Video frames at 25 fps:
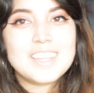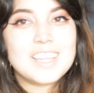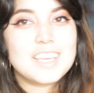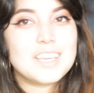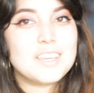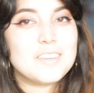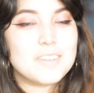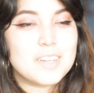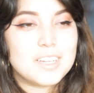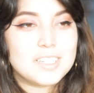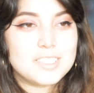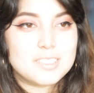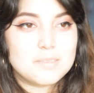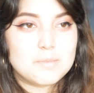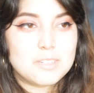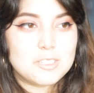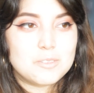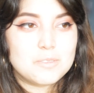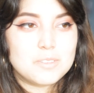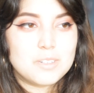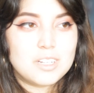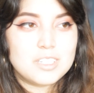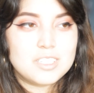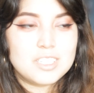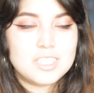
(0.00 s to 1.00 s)
Thank you guys so
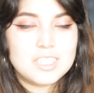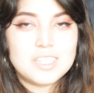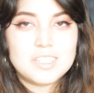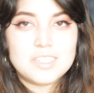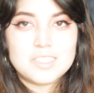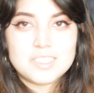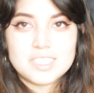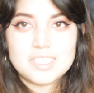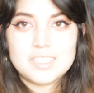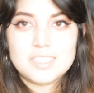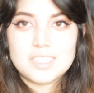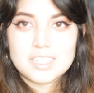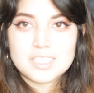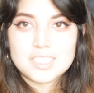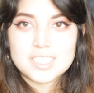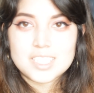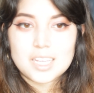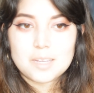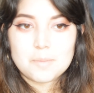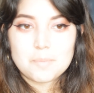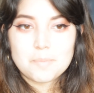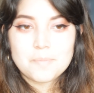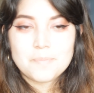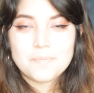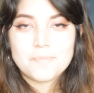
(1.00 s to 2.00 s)
much for watching and I'll see you next
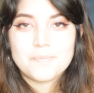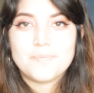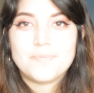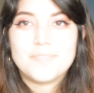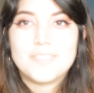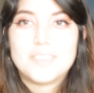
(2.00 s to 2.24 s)
time.